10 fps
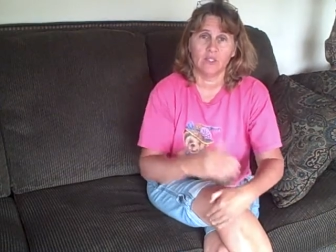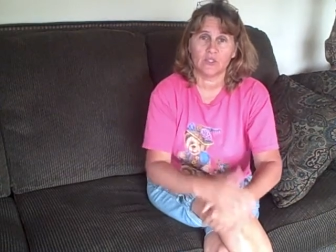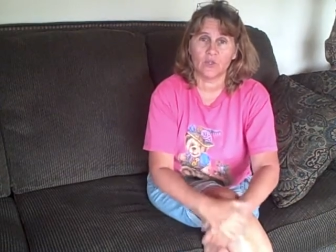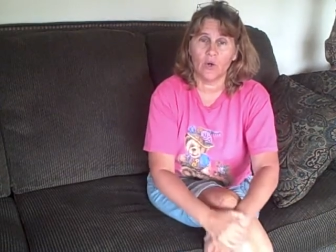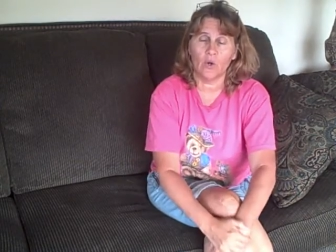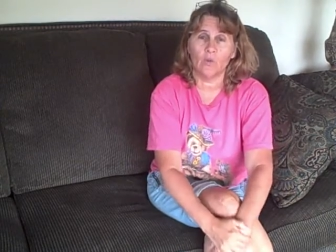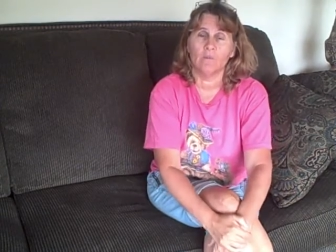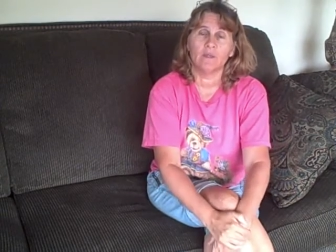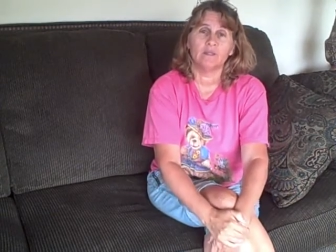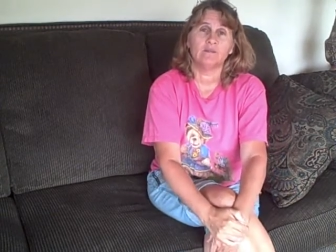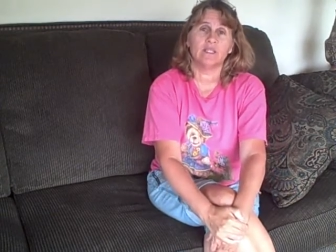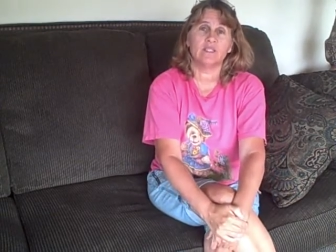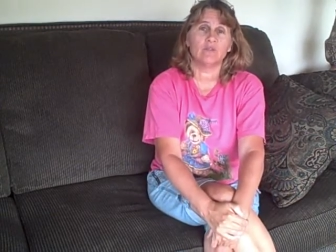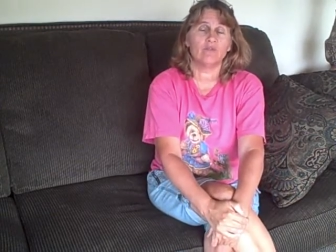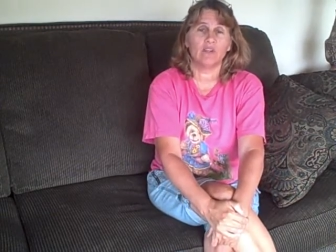So
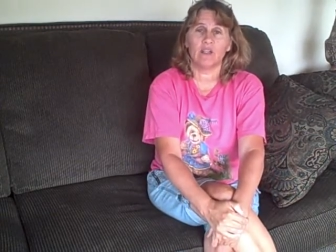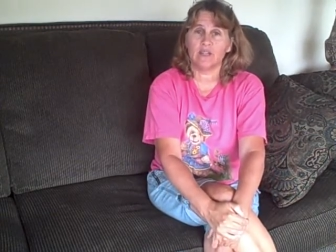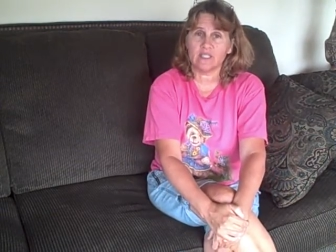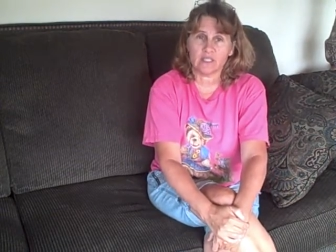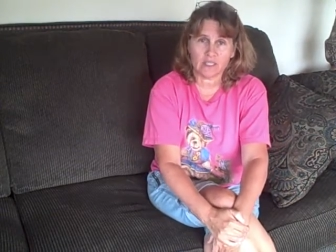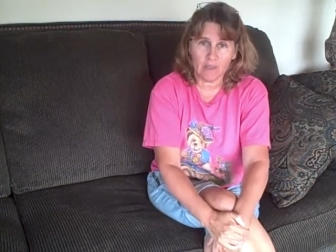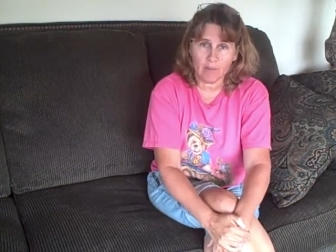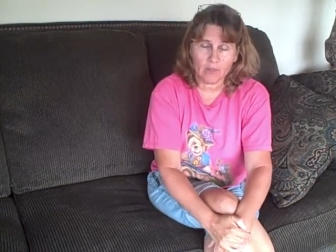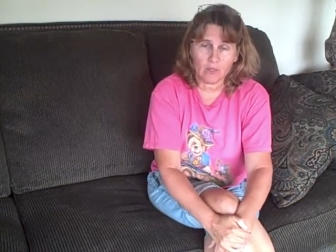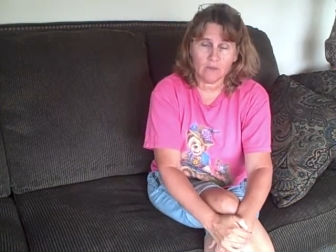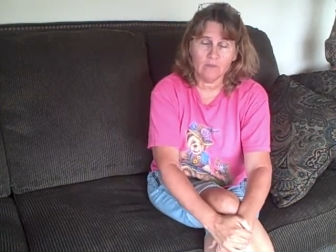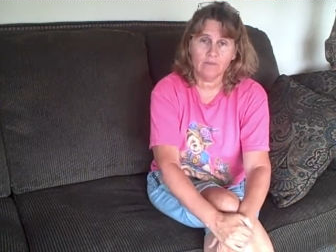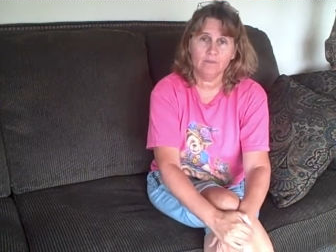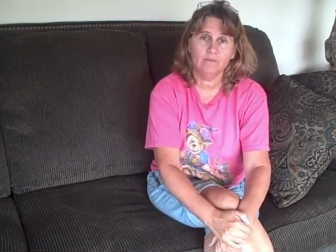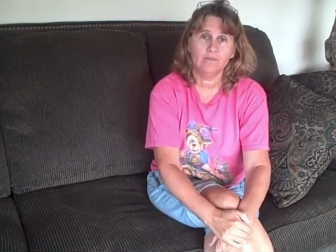it's very simple,
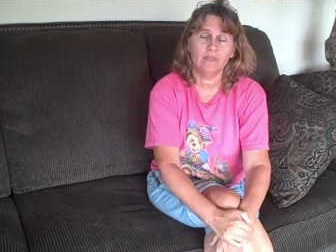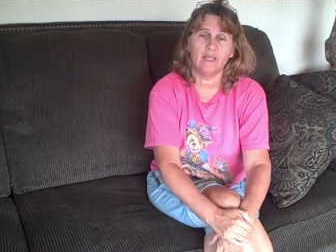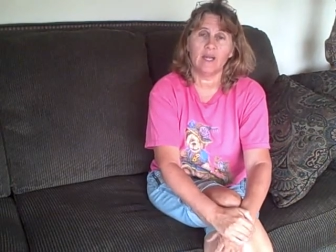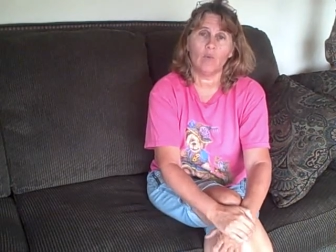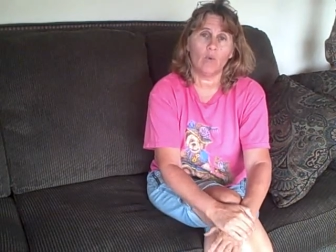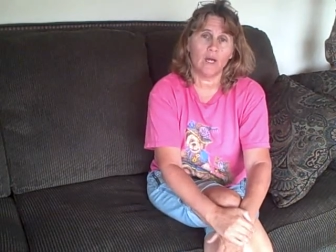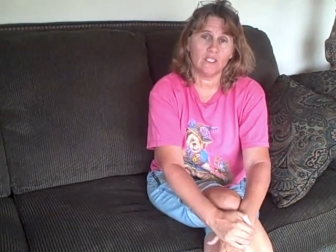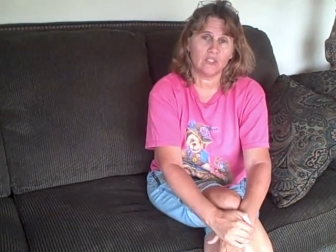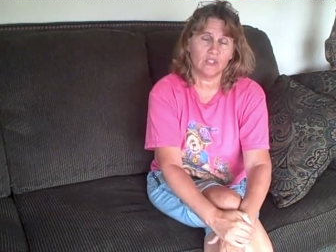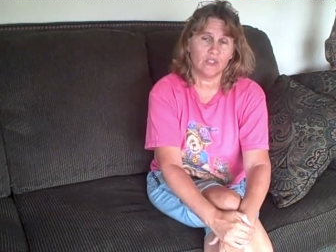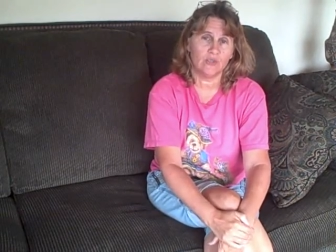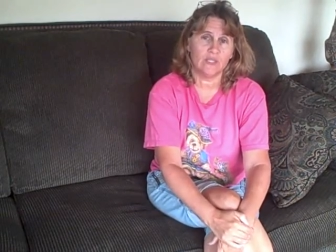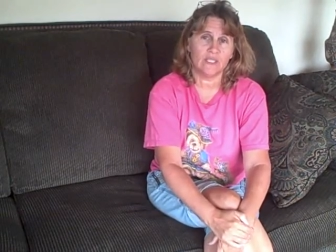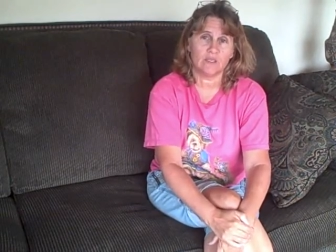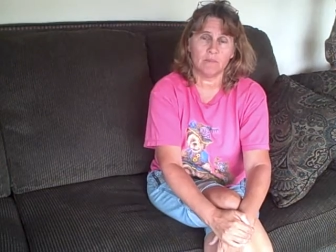and I wanted to do
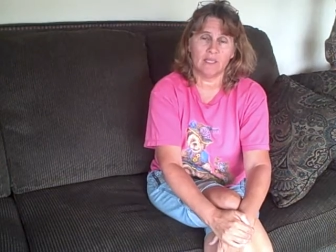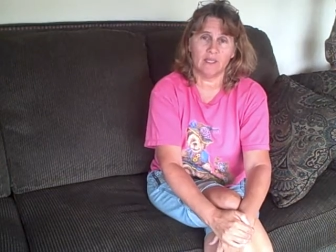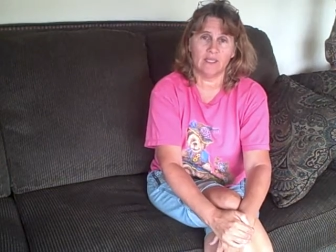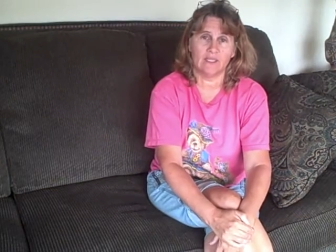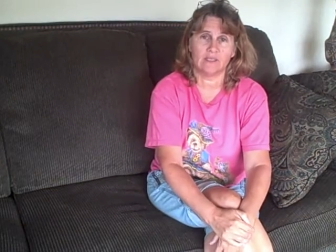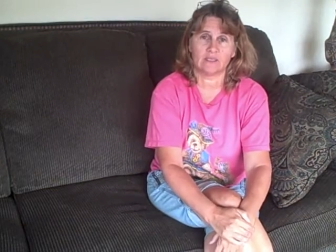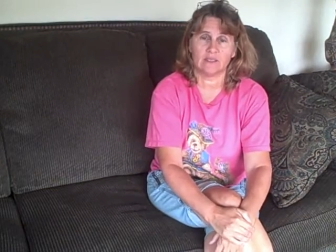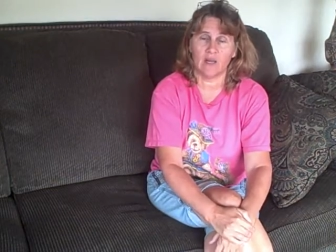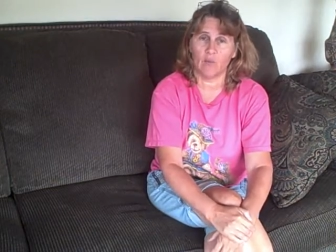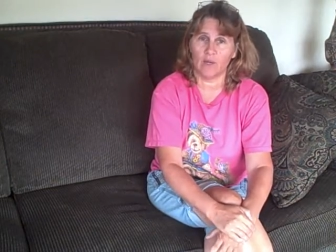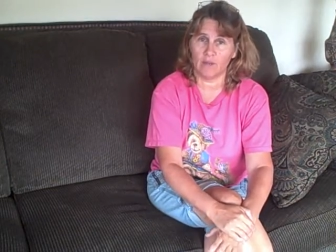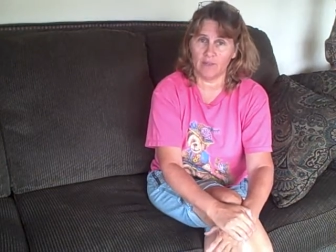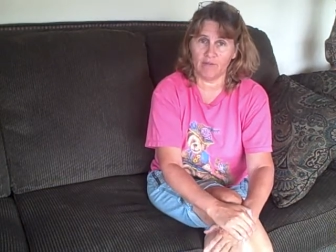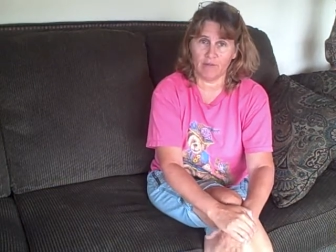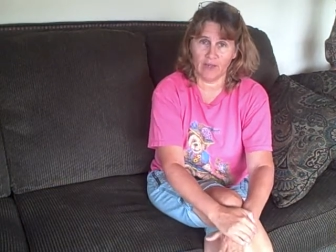this because I want to
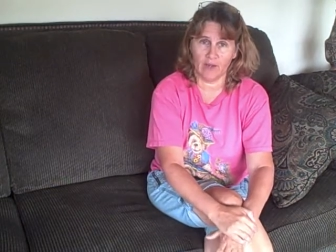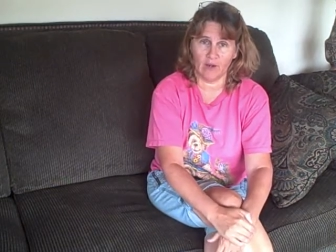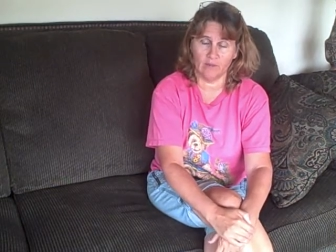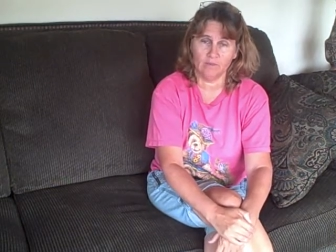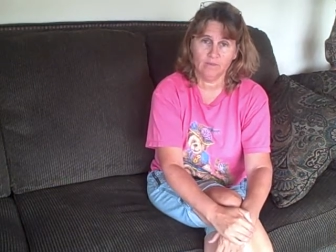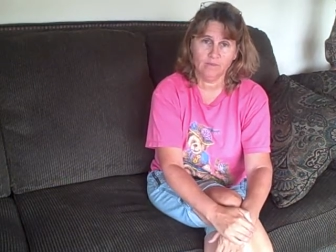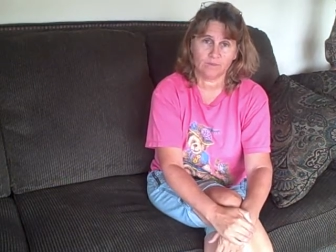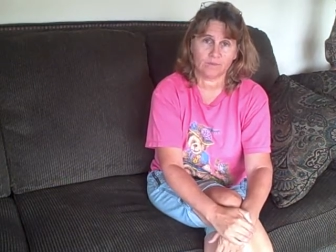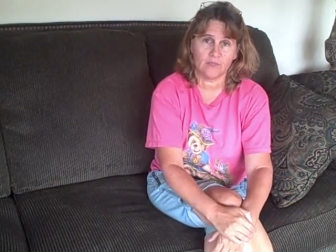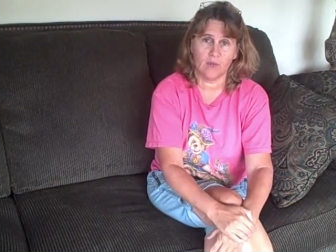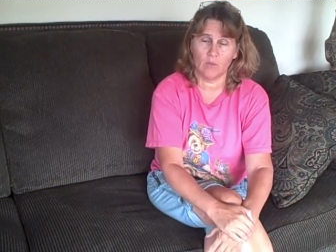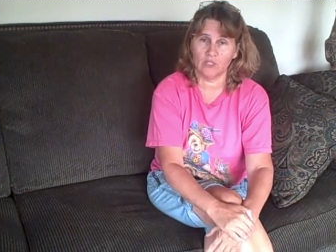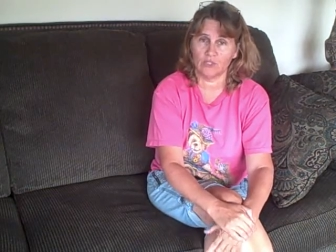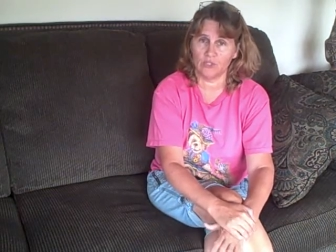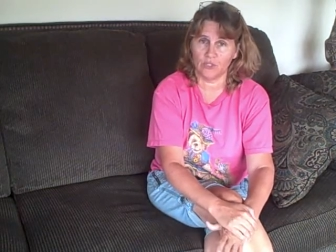be fair. I
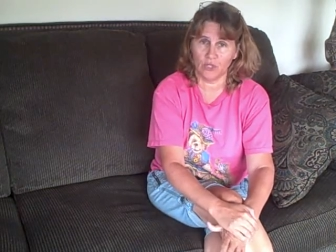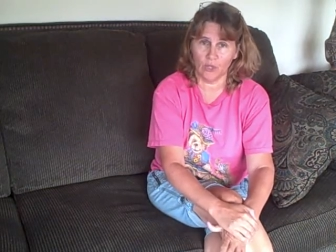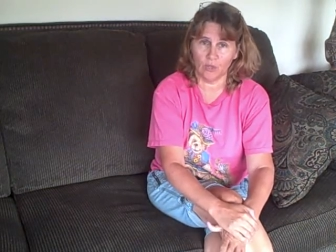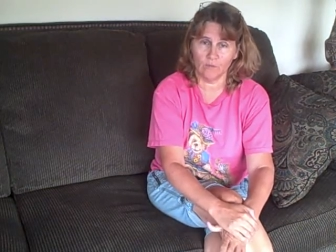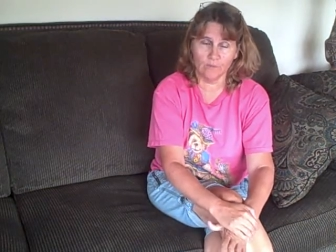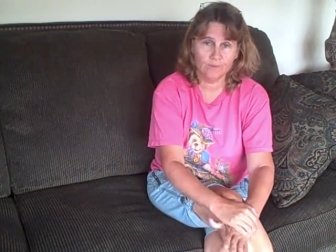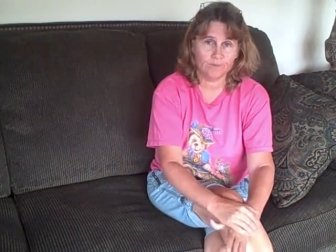want you to know